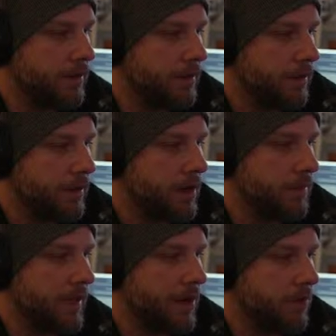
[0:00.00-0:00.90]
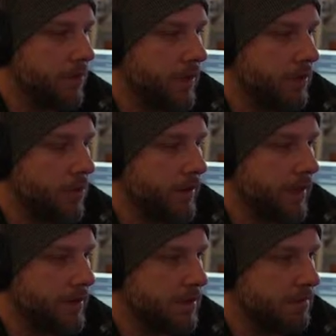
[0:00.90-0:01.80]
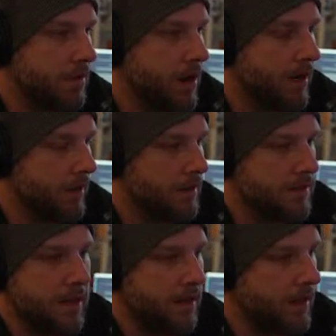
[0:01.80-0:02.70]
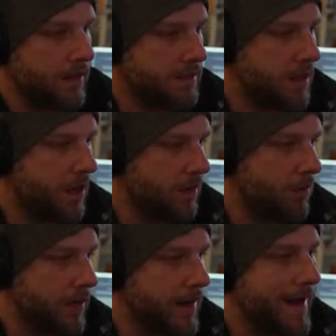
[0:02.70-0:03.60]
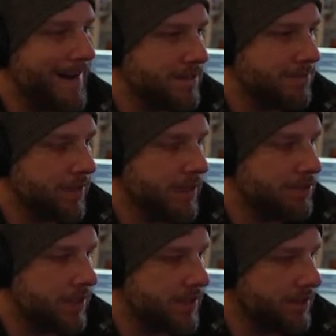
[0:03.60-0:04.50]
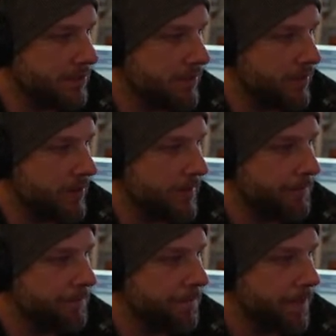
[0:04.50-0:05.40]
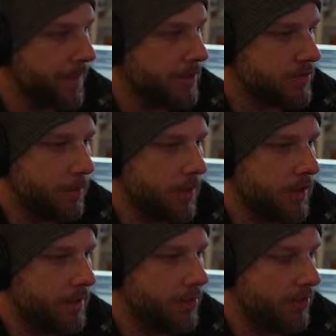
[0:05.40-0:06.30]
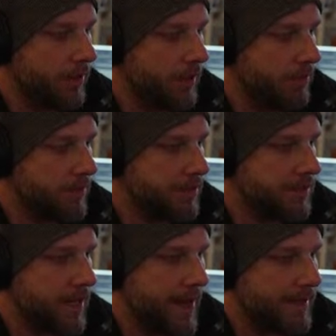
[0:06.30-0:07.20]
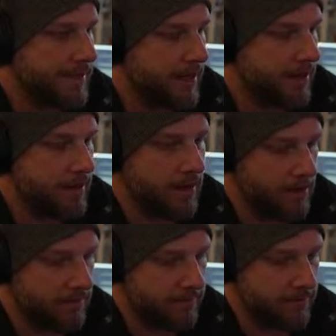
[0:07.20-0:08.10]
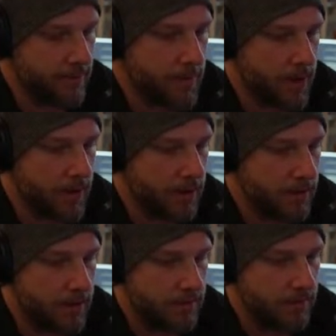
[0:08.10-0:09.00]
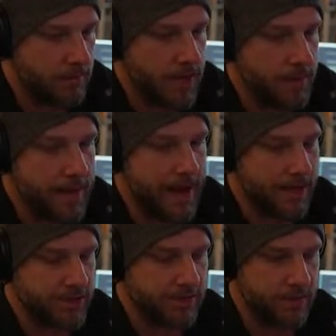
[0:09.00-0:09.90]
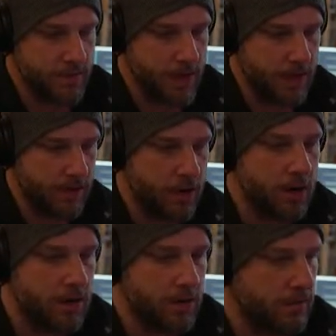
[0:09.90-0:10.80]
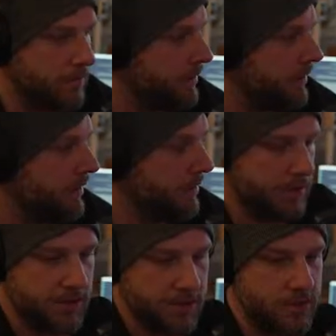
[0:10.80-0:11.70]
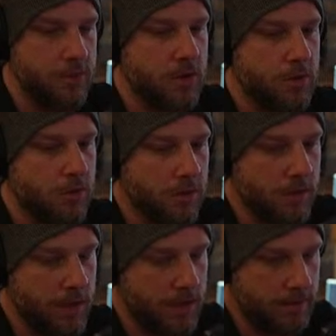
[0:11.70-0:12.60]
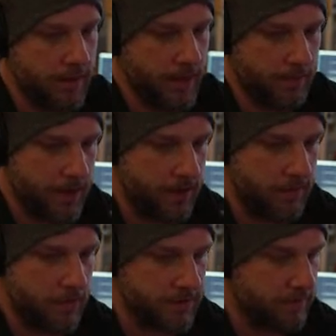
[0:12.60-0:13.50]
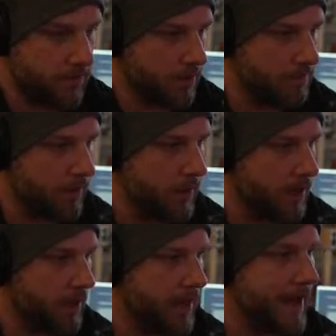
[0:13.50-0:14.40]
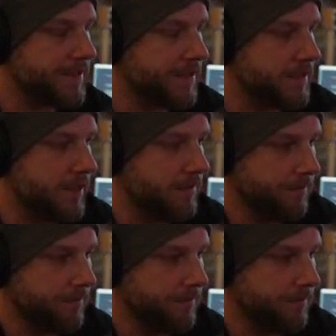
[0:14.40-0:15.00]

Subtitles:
coming out and going into the rocket. That's it. Like I just kind of wanted to add something interesting to it. So I put that building in, which is an asset from Kitbash, from Cargo. Super cool. Again, pay a fortune for it, but asset site.